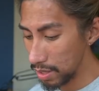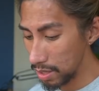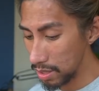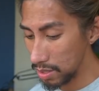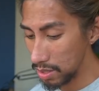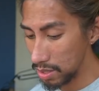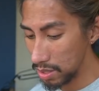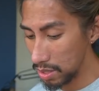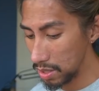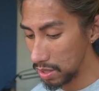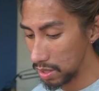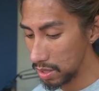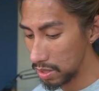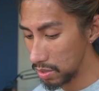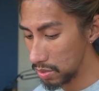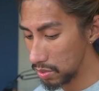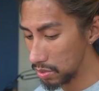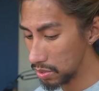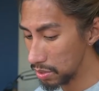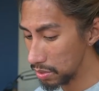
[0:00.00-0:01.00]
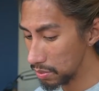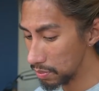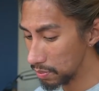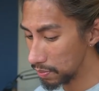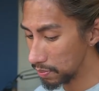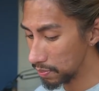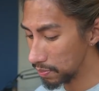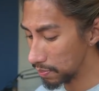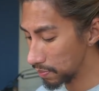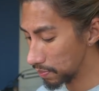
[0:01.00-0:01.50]
Considering energy.
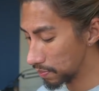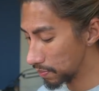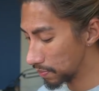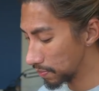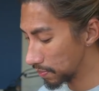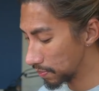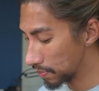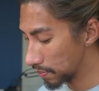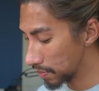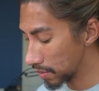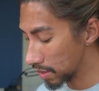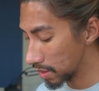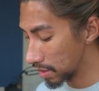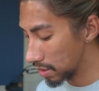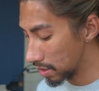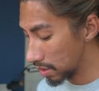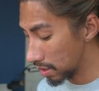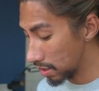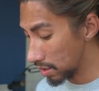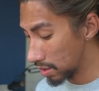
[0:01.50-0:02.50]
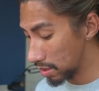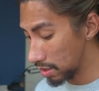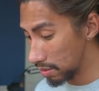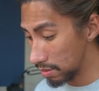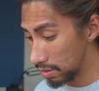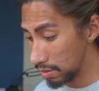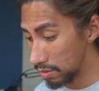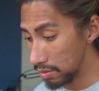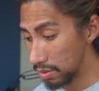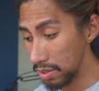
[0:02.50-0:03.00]
See,
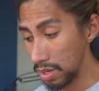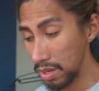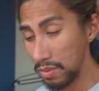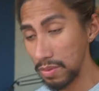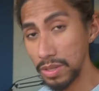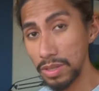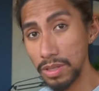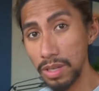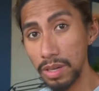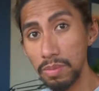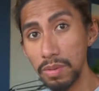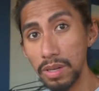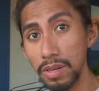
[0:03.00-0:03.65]
they never stop